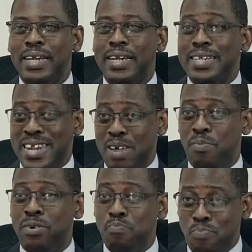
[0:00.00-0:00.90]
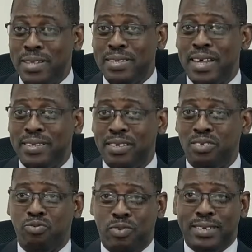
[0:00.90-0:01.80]
enable businesses
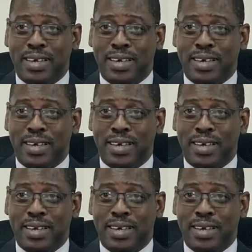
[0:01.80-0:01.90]
to raise